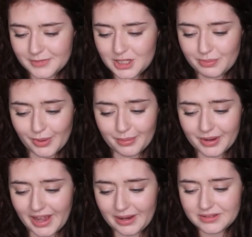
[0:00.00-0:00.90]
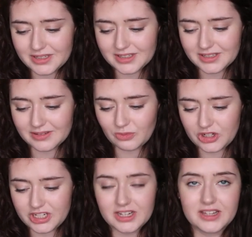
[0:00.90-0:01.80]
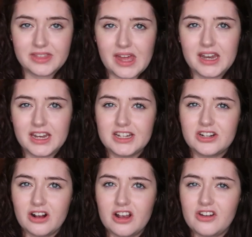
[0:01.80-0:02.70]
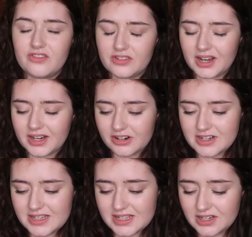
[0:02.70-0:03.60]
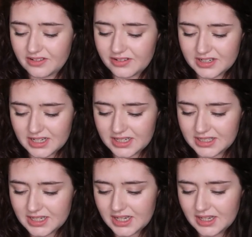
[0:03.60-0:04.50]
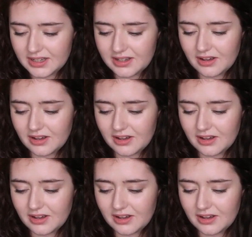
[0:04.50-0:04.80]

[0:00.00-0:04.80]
sperm count, which then in turn increases your fertility.